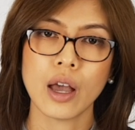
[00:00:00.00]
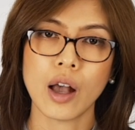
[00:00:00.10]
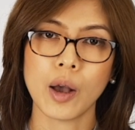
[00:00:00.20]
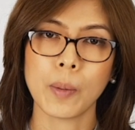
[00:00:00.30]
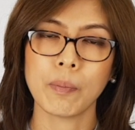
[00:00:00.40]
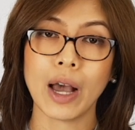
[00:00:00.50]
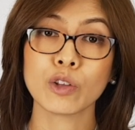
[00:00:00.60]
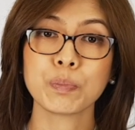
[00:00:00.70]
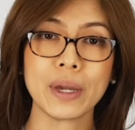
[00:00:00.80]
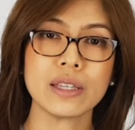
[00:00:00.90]

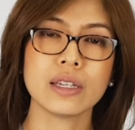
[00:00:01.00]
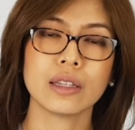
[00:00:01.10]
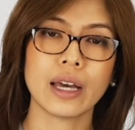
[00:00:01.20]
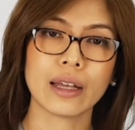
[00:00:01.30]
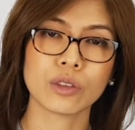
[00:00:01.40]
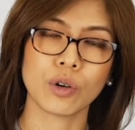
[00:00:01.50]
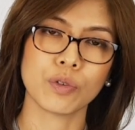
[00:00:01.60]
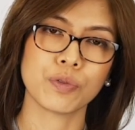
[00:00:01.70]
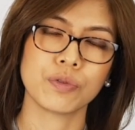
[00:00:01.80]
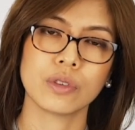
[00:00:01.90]
outpacing that
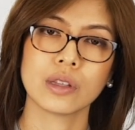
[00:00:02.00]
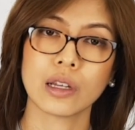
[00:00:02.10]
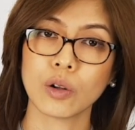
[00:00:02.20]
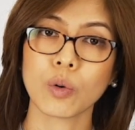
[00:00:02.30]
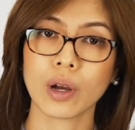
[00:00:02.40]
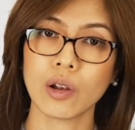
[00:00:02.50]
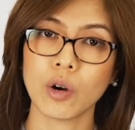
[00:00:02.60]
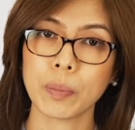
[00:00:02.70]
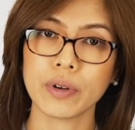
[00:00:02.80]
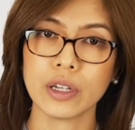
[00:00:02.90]
of the local
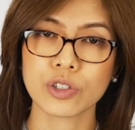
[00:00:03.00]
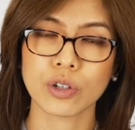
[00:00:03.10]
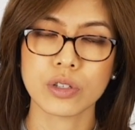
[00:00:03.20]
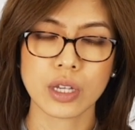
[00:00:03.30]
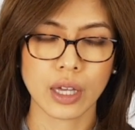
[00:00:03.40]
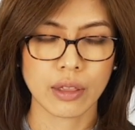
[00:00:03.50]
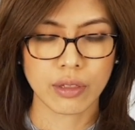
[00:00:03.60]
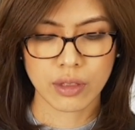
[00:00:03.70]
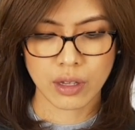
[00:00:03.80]
operations, and